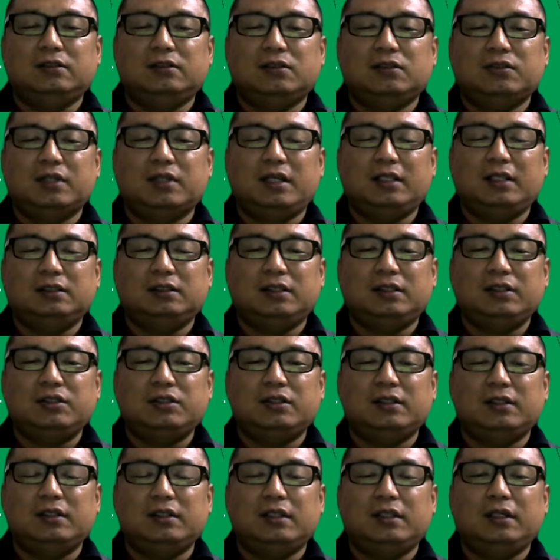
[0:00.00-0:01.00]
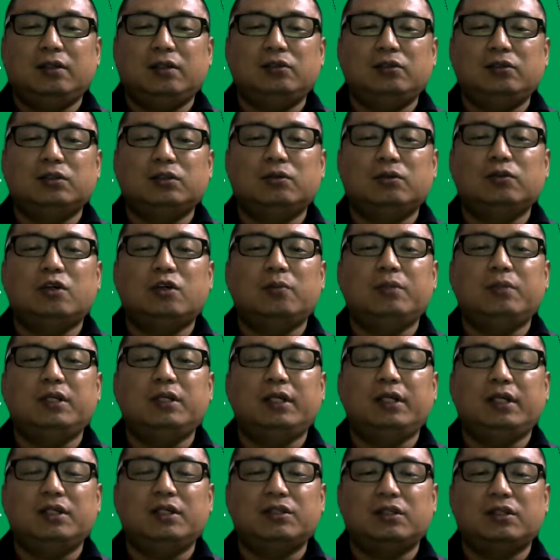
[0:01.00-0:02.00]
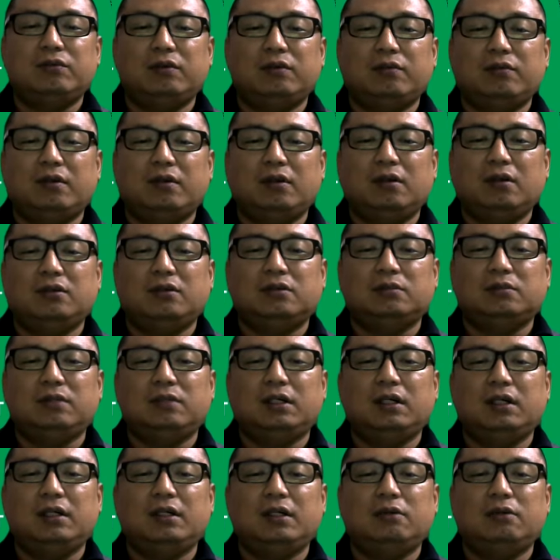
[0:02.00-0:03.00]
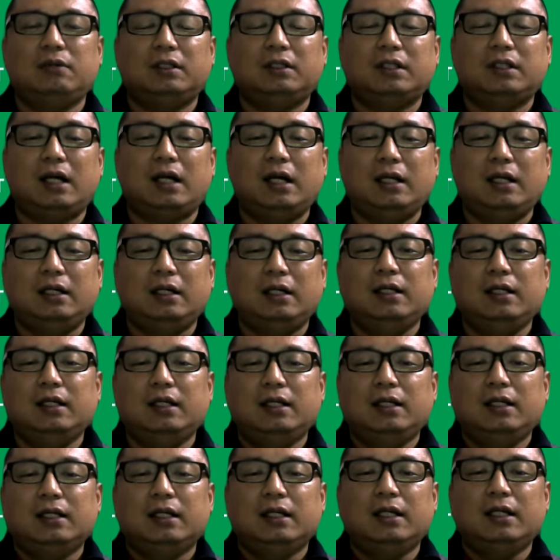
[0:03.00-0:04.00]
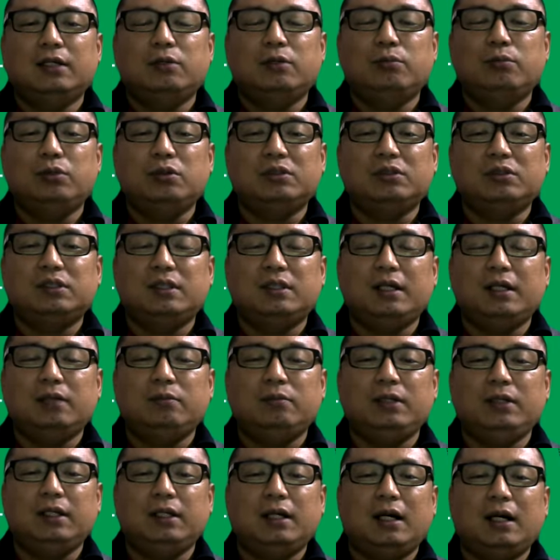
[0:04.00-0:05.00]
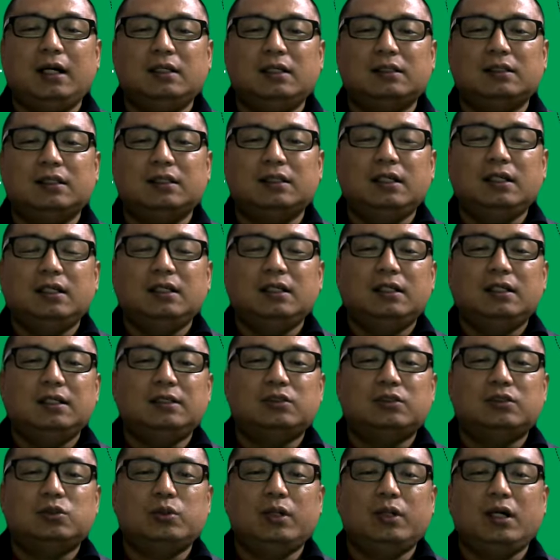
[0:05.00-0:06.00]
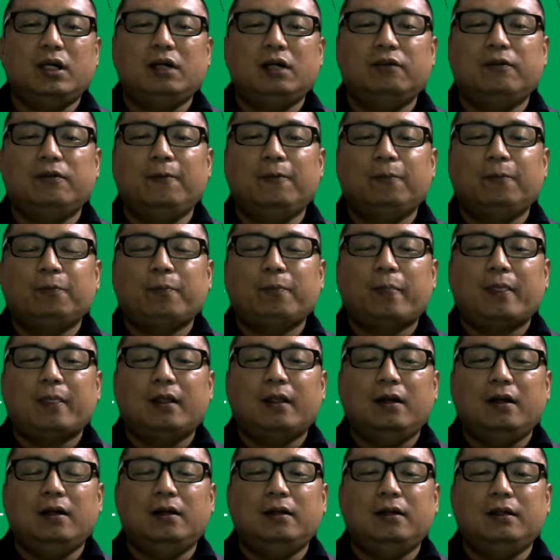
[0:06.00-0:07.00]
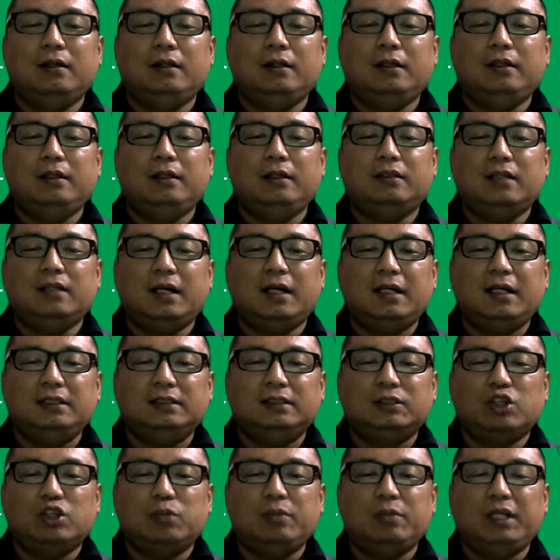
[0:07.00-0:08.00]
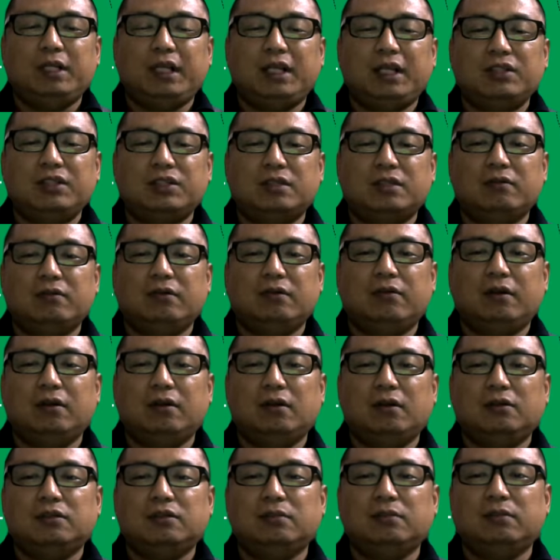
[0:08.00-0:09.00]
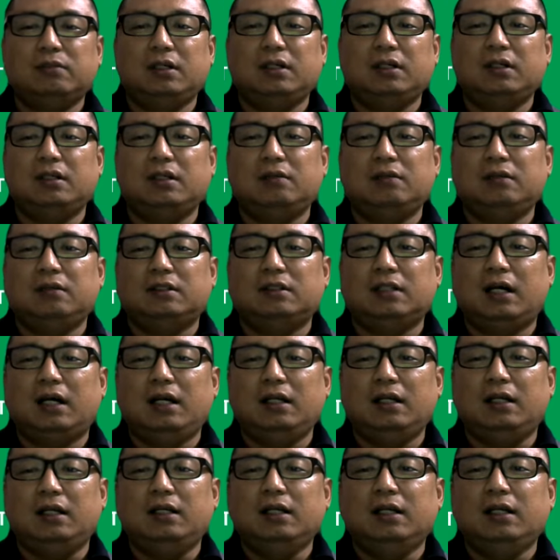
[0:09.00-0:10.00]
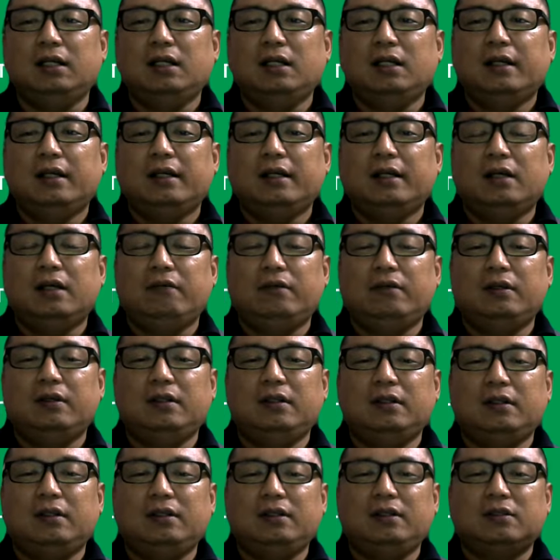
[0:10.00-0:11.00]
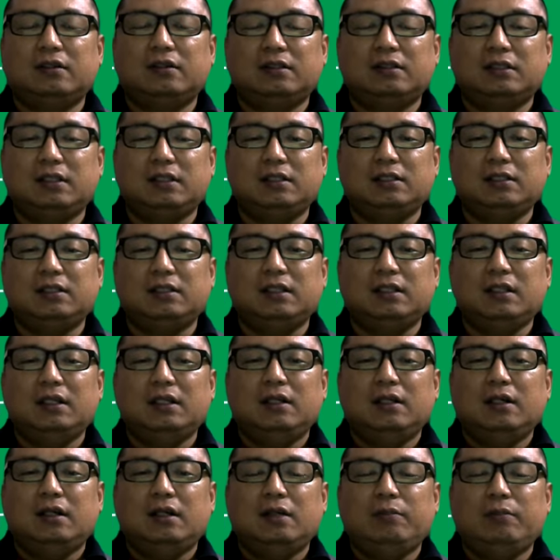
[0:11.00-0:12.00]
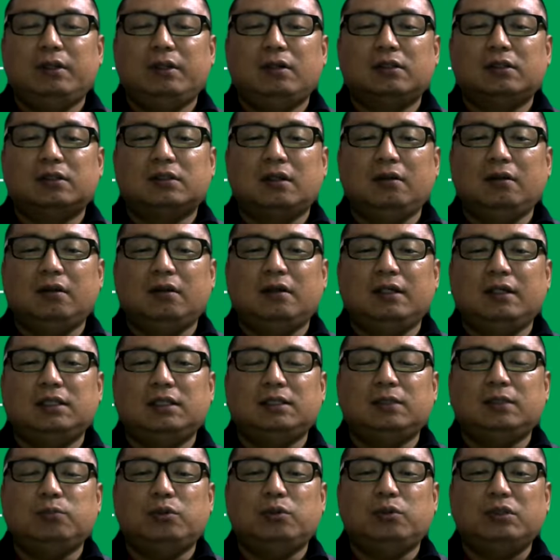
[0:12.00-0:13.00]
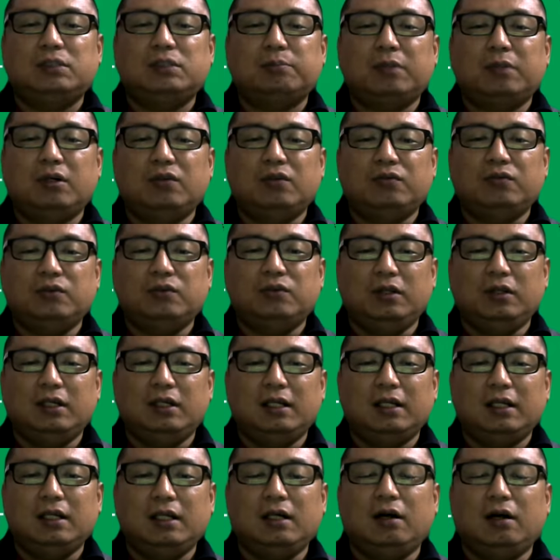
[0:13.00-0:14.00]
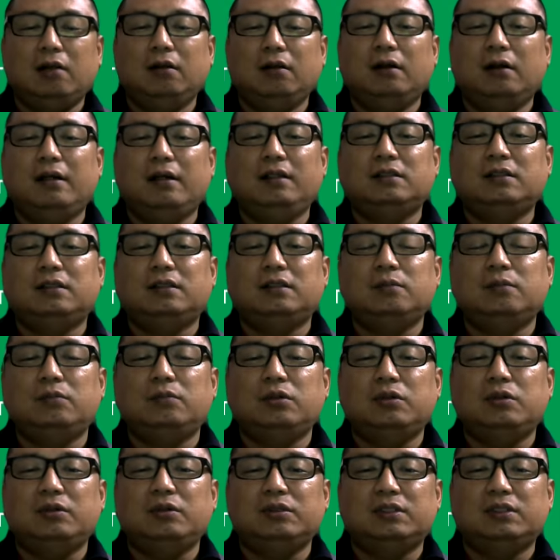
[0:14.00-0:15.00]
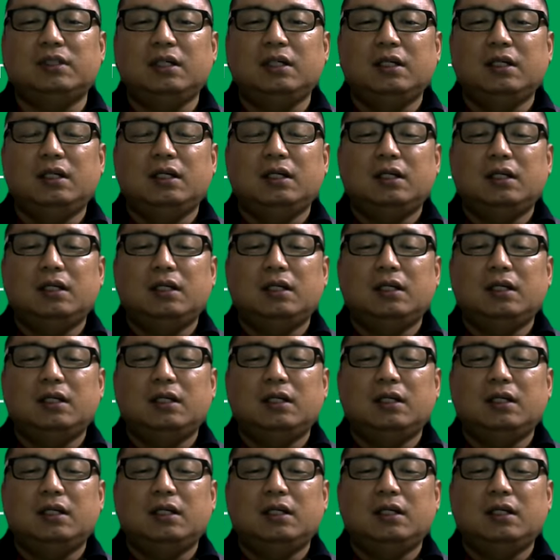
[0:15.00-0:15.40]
socialization, and also communication with Allah subhanahu wa ta'ala. Okay, the most that being asked is to have intense communication with Allah subhanahu wa ta'ala. Okay, with the resources, because Allah is the most powerful. Okay? Allah is the most